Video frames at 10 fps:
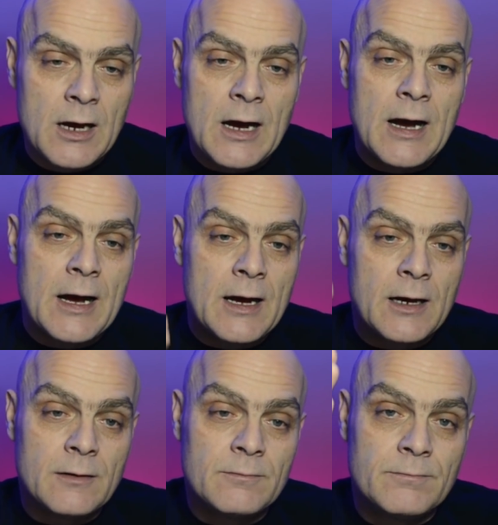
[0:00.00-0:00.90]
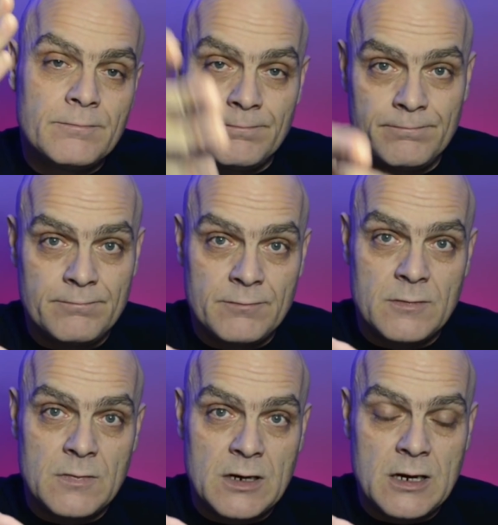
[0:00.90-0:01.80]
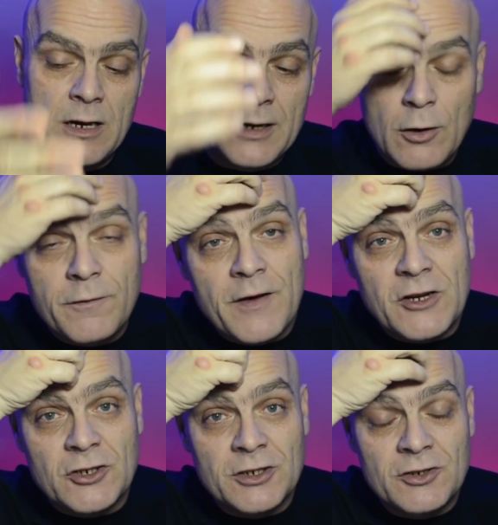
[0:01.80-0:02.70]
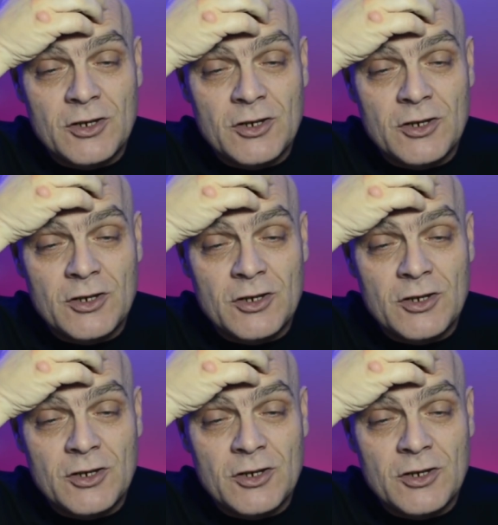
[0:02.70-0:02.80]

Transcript: an old-fashioned,